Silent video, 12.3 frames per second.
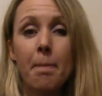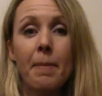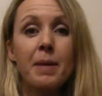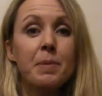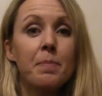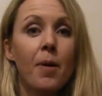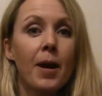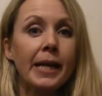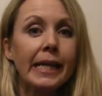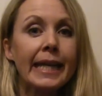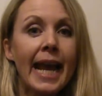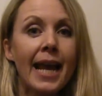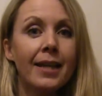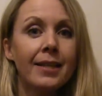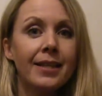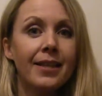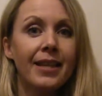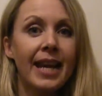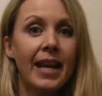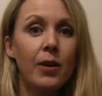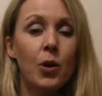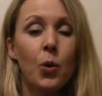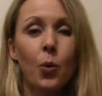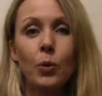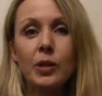maybe buying a calendar there
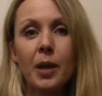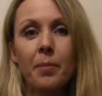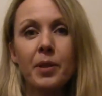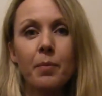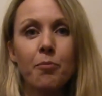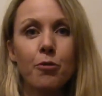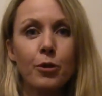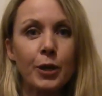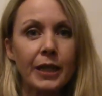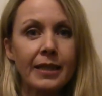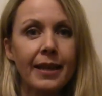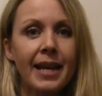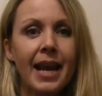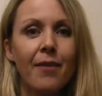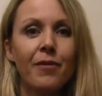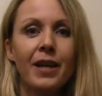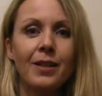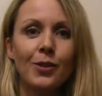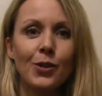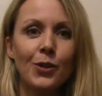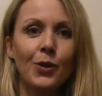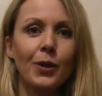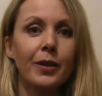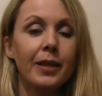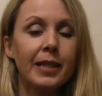or some of the products they have in
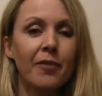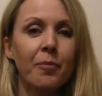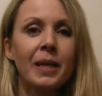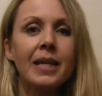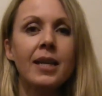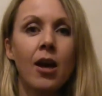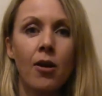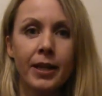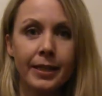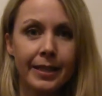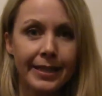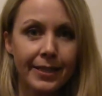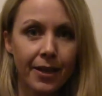stock that have been kindly